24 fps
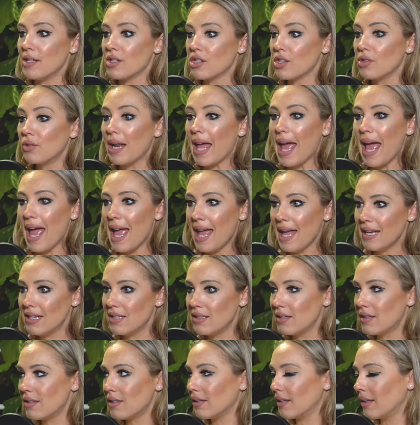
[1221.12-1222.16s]
And so to
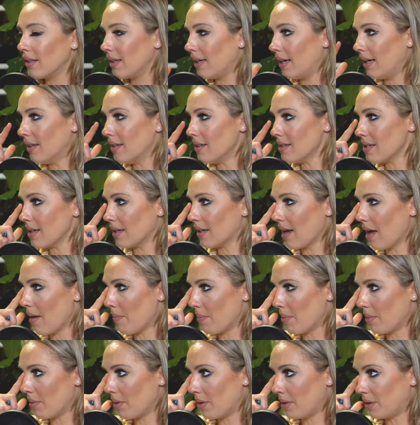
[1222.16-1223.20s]
end, here's a
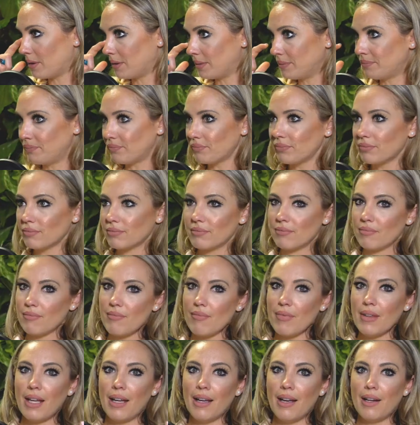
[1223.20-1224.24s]
couple,
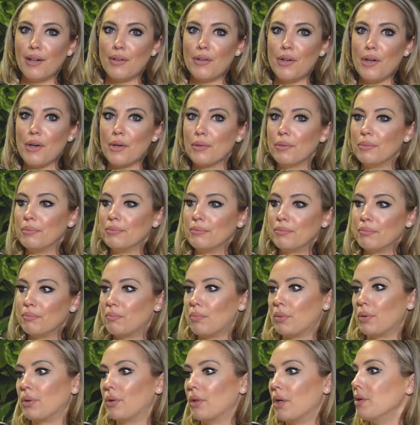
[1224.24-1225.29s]
I don't know,
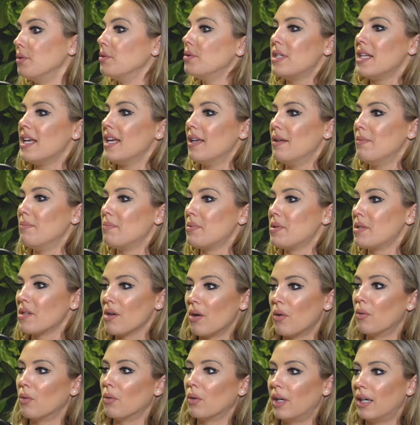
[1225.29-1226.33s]
pro tips
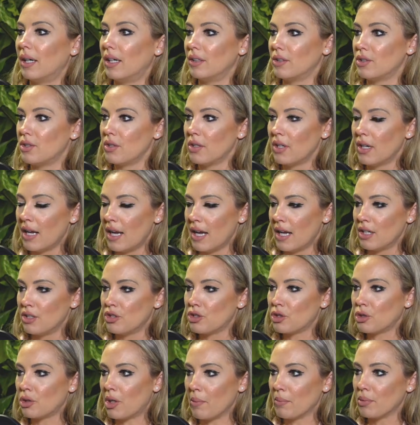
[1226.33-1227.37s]
or
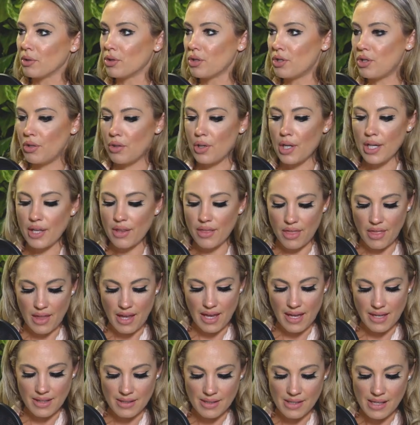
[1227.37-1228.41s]
troubleshooting
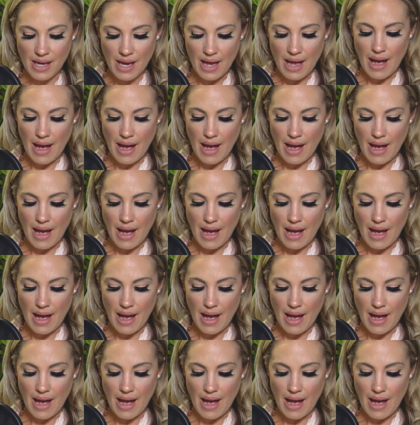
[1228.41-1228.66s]
things.